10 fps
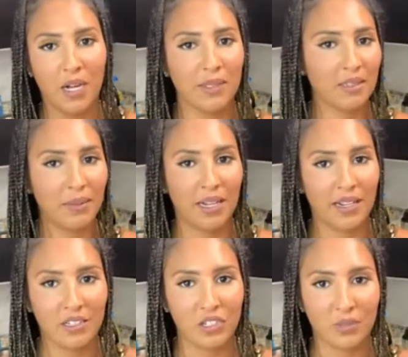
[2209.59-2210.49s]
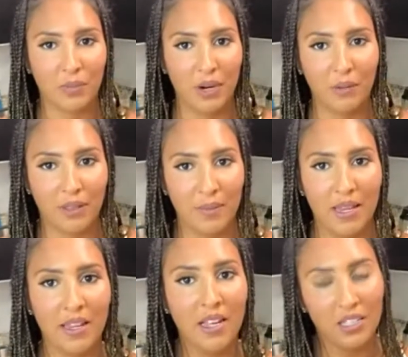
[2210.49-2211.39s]
It's something I could just bring with me.
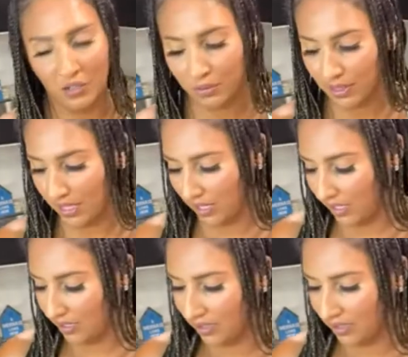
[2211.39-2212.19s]
It's really good.